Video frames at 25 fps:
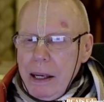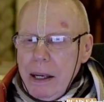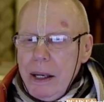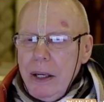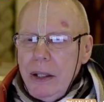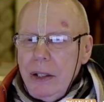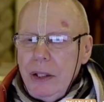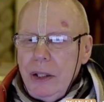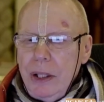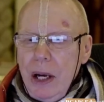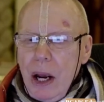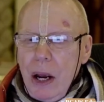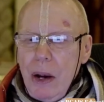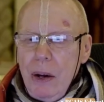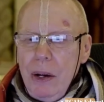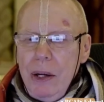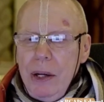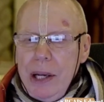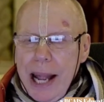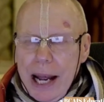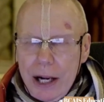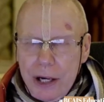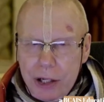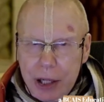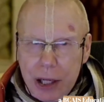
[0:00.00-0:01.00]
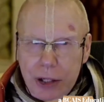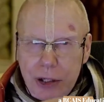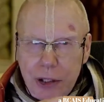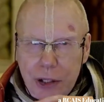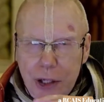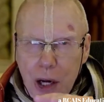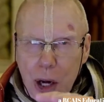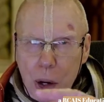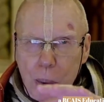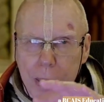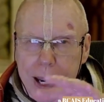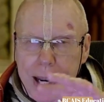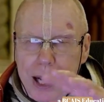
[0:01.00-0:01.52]
So now, just
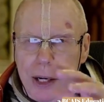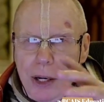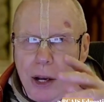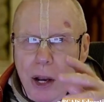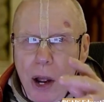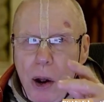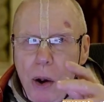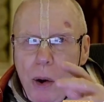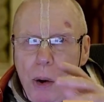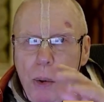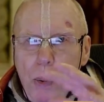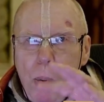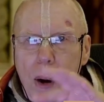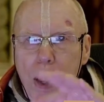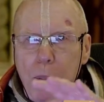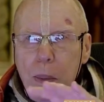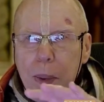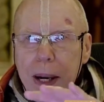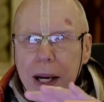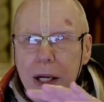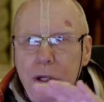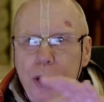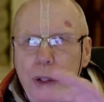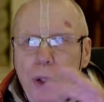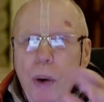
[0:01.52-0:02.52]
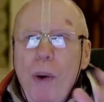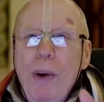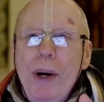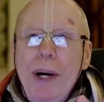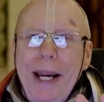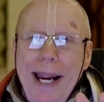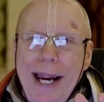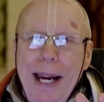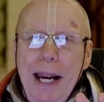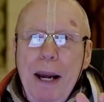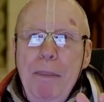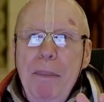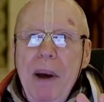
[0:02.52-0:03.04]
so we know what we're
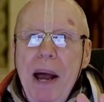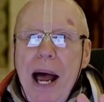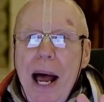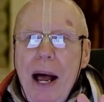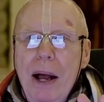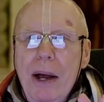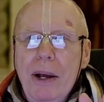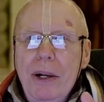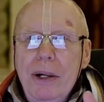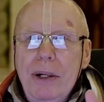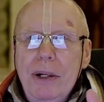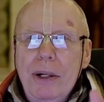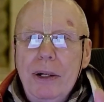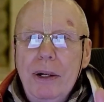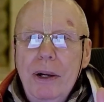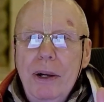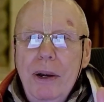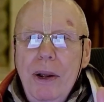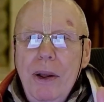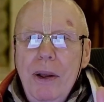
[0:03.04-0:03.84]
talking about,